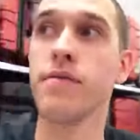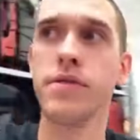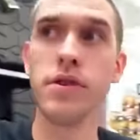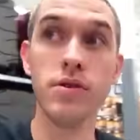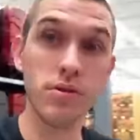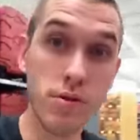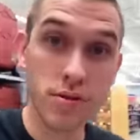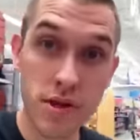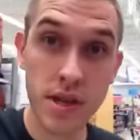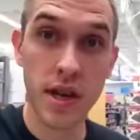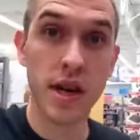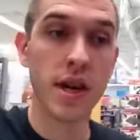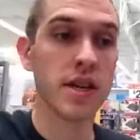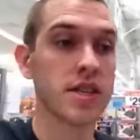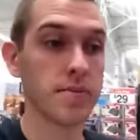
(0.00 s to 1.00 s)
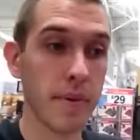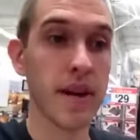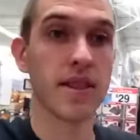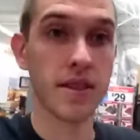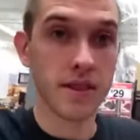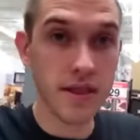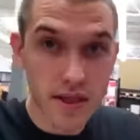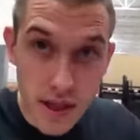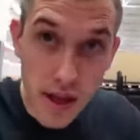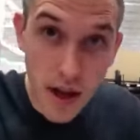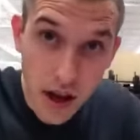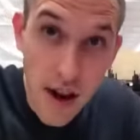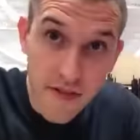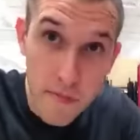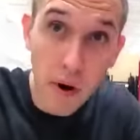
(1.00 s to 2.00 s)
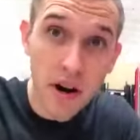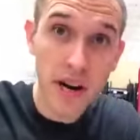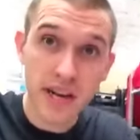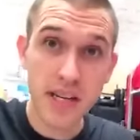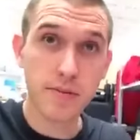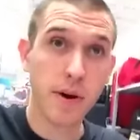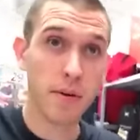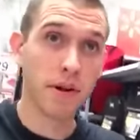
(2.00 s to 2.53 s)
of views to make enough money to be